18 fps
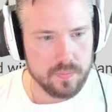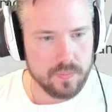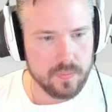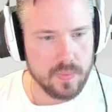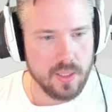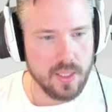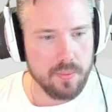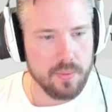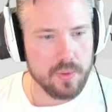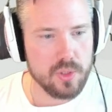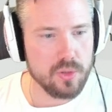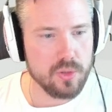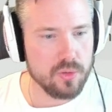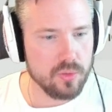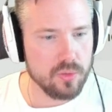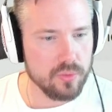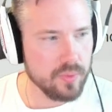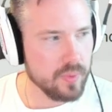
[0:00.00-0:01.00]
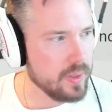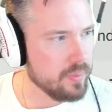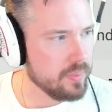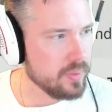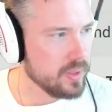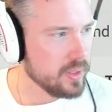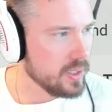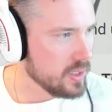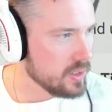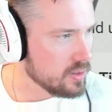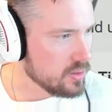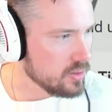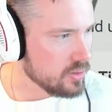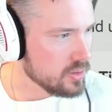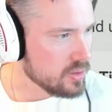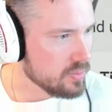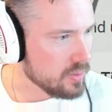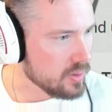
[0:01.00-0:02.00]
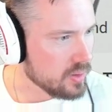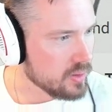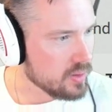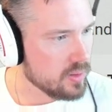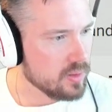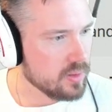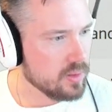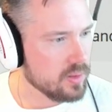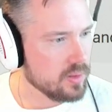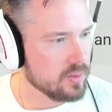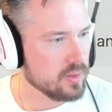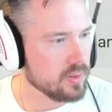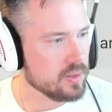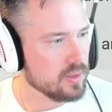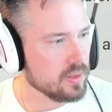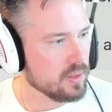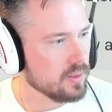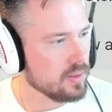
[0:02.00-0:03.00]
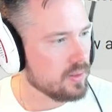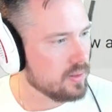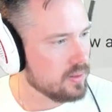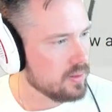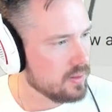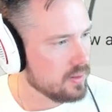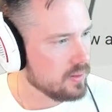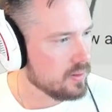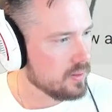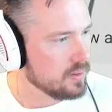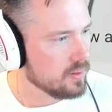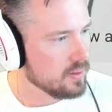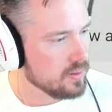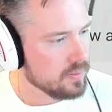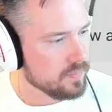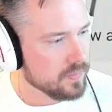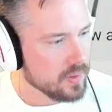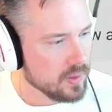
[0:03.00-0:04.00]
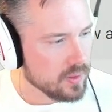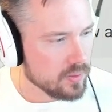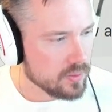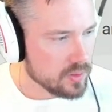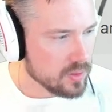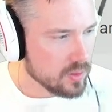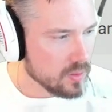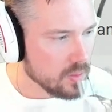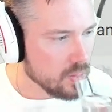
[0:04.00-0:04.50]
Damage control repair party exhaust smoke. Interesting. Interesting.